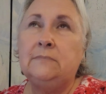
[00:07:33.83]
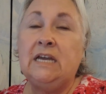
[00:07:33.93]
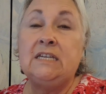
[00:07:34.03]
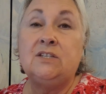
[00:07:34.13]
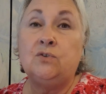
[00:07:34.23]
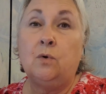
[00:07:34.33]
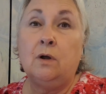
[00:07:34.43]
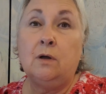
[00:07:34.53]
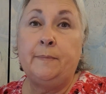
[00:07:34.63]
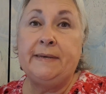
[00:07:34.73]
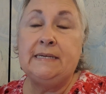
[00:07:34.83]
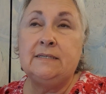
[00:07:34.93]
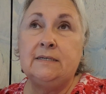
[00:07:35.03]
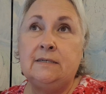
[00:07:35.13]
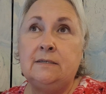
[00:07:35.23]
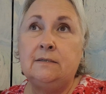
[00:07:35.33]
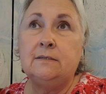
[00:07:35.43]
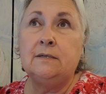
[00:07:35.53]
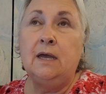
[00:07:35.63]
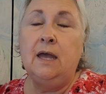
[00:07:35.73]
historical
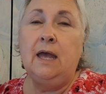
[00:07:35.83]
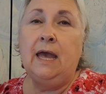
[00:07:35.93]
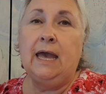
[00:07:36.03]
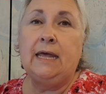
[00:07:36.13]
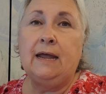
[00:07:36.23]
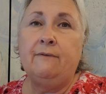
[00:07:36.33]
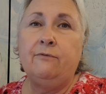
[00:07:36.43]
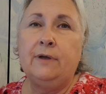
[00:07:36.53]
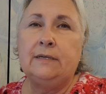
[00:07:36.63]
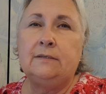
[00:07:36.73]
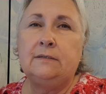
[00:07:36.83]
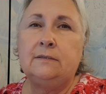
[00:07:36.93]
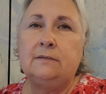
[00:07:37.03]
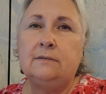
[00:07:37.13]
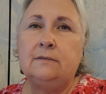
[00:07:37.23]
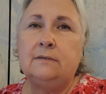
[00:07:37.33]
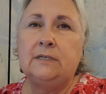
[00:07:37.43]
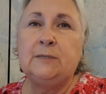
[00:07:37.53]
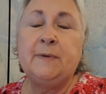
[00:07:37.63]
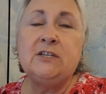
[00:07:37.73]
pieces, and I've written
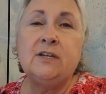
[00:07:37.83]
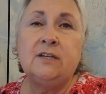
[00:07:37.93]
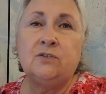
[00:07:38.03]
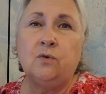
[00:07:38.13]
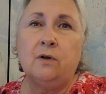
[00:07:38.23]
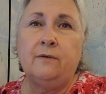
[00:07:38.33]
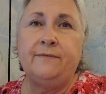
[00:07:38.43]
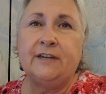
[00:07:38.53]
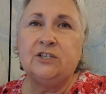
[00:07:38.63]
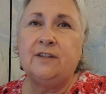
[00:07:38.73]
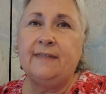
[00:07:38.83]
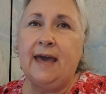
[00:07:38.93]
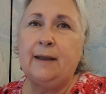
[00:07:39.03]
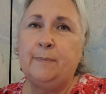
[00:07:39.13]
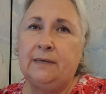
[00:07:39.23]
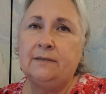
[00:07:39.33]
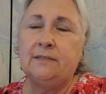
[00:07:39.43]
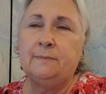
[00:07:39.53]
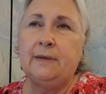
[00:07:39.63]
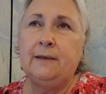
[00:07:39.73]
especially historical fiction that appeals
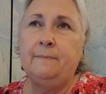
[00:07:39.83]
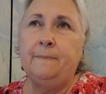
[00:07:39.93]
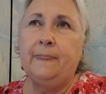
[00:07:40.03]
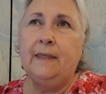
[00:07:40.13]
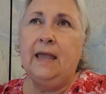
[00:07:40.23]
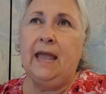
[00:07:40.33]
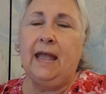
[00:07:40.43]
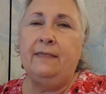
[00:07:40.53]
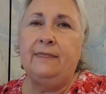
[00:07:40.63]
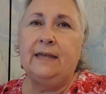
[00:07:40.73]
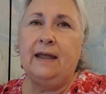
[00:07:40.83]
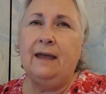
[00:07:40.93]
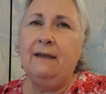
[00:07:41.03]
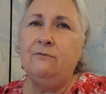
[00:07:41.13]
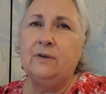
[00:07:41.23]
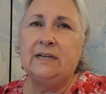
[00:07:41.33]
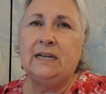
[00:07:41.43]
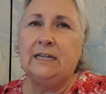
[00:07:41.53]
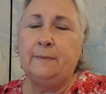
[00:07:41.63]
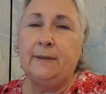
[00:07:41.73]
to me. And then I have written a
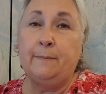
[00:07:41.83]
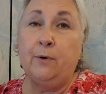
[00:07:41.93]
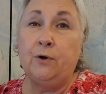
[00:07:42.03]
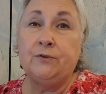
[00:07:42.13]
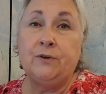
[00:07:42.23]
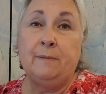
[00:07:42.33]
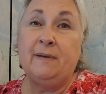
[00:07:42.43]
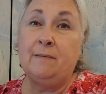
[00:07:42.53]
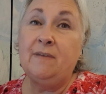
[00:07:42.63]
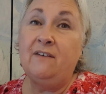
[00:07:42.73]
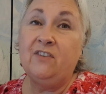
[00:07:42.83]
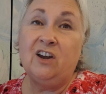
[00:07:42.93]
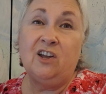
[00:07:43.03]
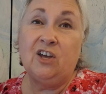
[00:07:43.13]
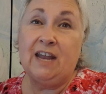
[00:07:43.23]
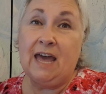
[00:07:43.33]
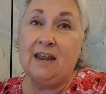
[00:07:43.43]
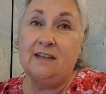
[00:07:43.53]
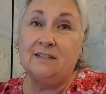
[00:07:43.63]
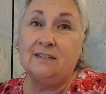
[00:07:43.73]
little bit of poetry, but I'm not very good at
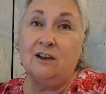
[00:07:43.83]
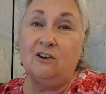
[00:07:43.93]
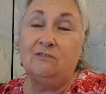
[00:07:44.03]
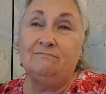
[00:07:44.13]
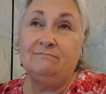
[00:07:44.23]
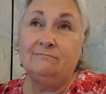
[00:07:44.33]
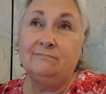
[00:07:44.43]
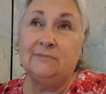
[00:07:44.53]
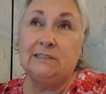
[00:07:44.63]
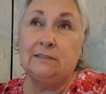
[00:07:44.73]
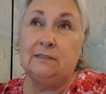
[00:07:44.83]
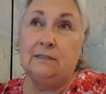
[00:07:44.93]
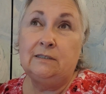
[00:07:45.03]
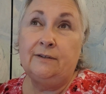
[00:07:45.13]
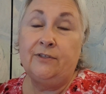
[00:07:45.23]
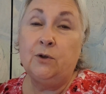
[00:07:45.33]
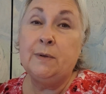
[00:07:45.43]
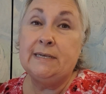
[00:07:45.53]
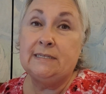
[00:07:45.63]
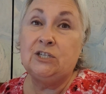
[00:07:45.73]
it. So there
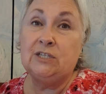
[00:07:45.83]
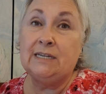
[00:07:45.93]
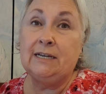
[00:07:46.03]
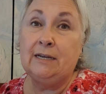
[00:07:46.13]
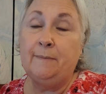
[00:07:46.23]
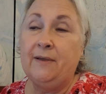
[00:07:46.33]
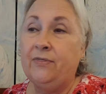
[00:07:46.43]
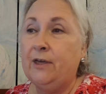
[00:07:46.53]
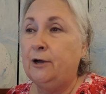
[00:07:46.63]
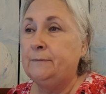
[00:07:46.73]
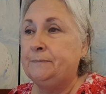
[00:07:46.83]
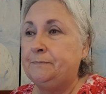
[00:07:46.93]
is just a little bit, though.